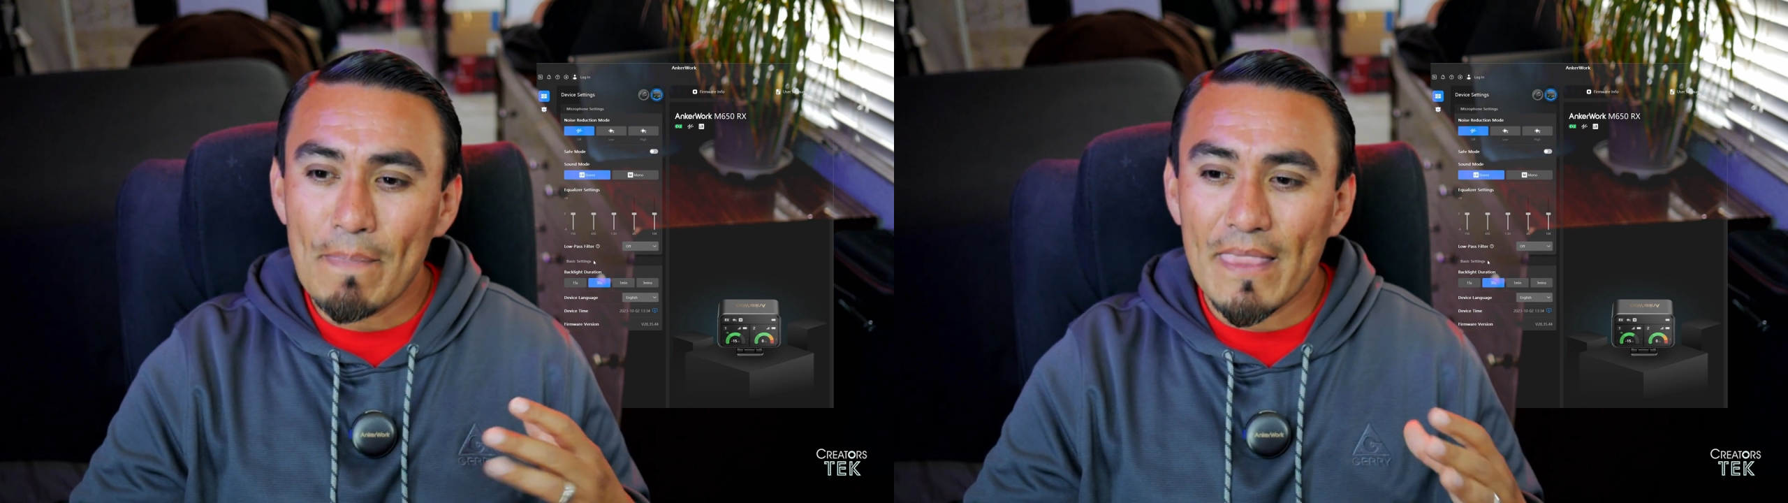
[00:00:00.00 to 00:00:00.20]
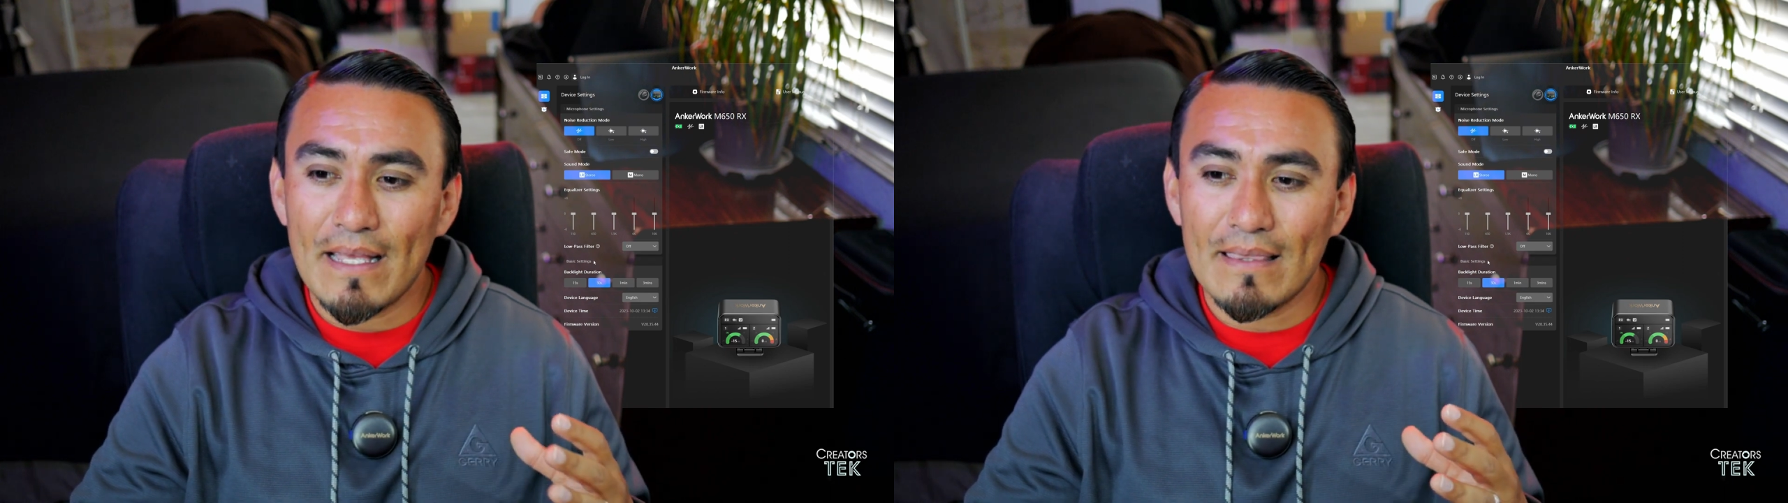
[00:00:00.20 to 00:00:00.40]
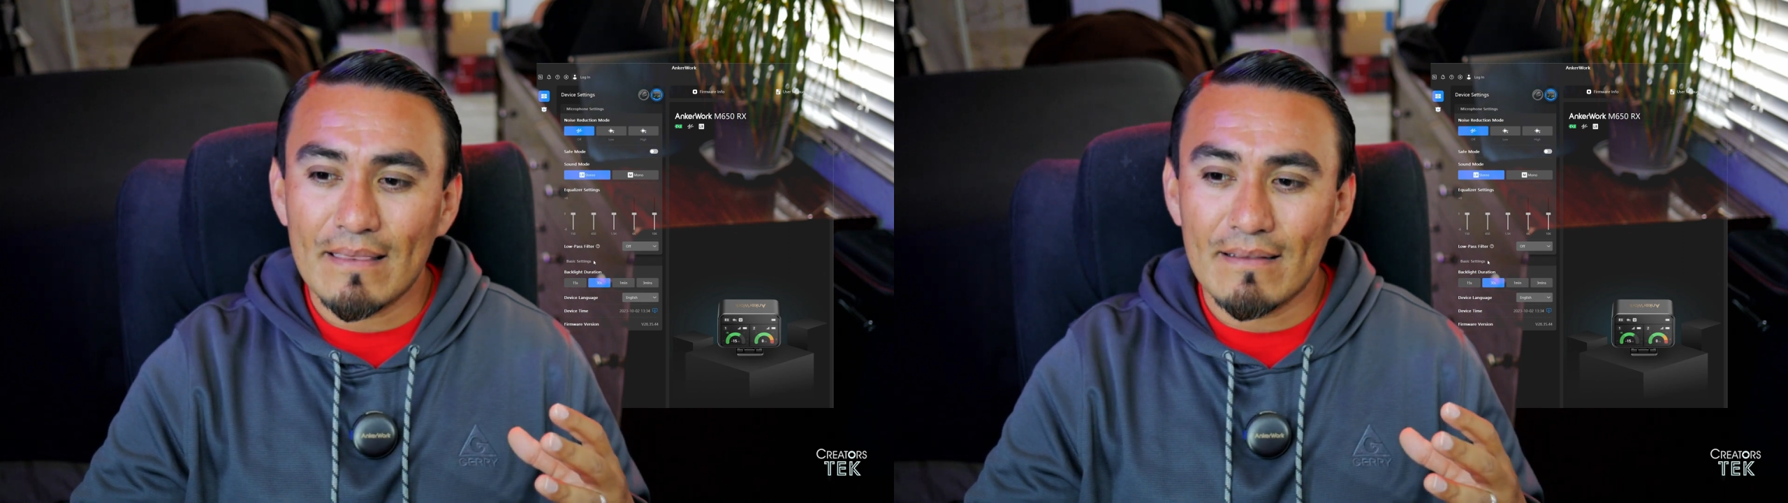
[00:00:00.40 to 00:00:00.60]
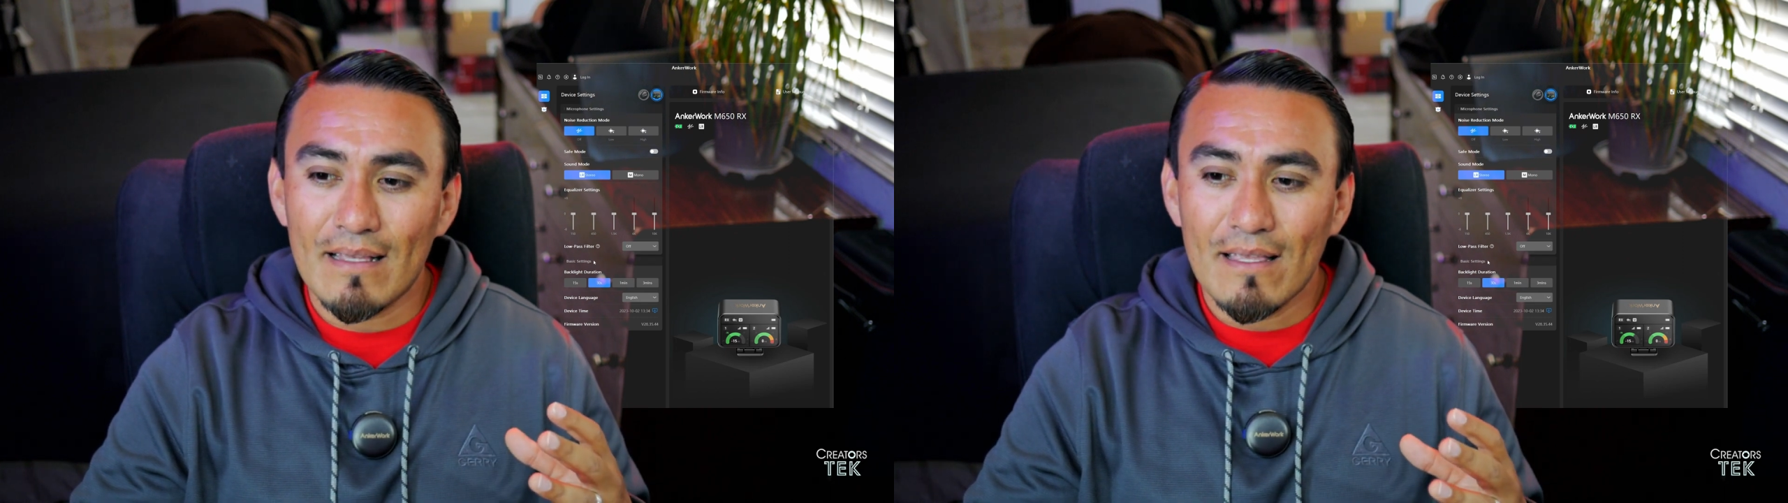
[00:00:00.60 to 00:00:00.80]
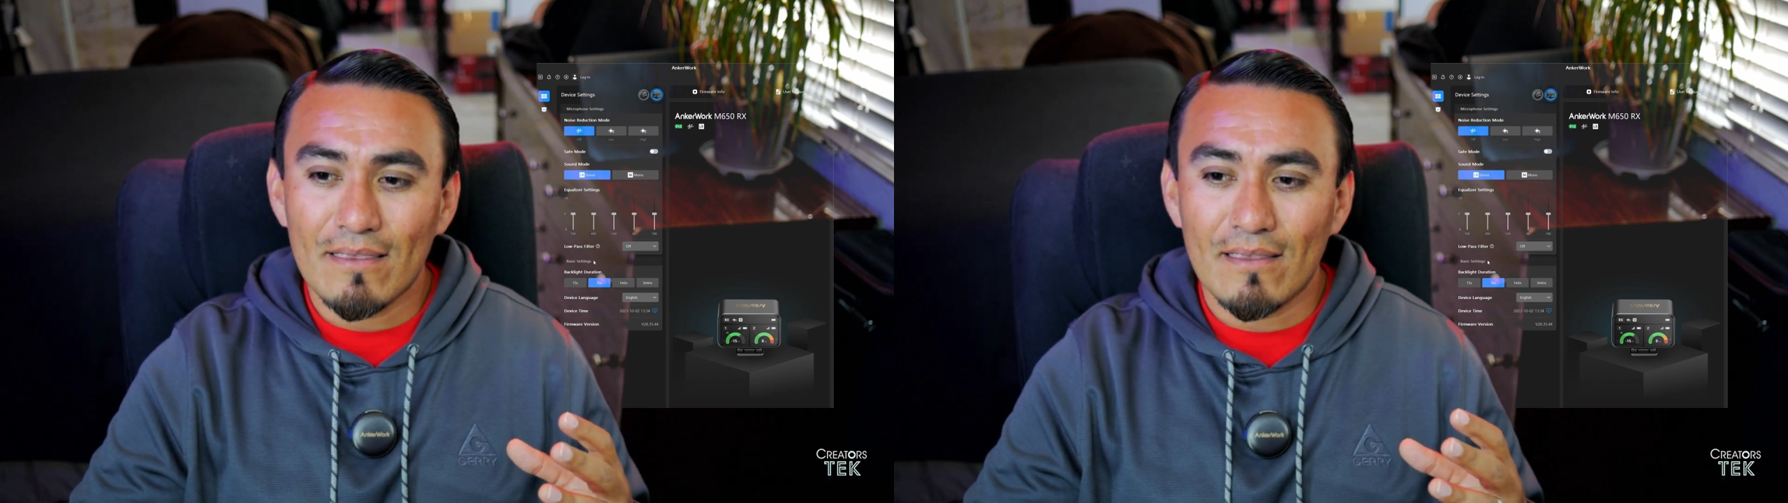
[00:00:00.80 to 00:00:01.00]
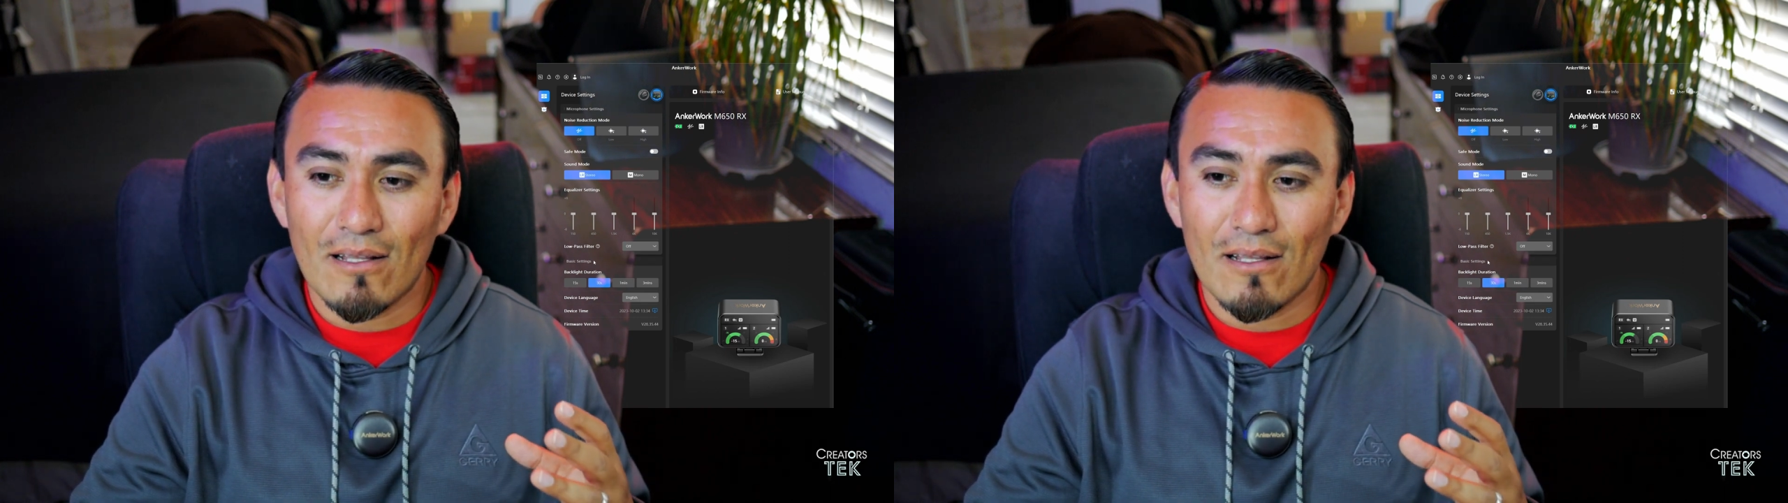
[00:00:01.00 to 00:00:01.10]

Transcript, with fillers: in the